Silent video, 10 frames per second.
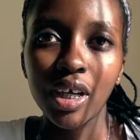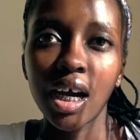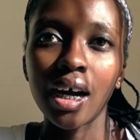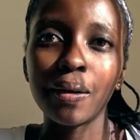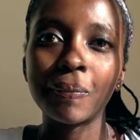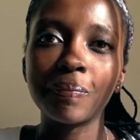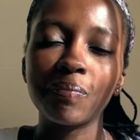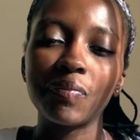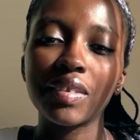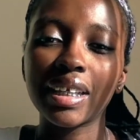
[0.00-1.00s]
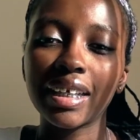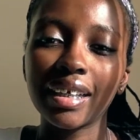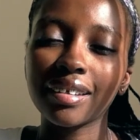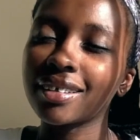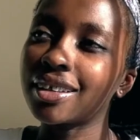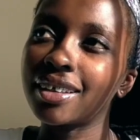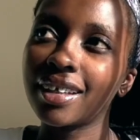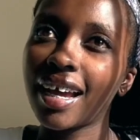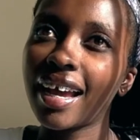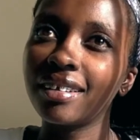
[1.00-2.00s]

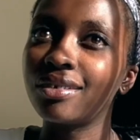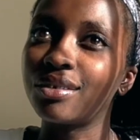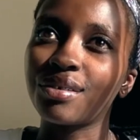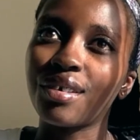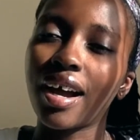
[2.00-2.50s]
I don't know.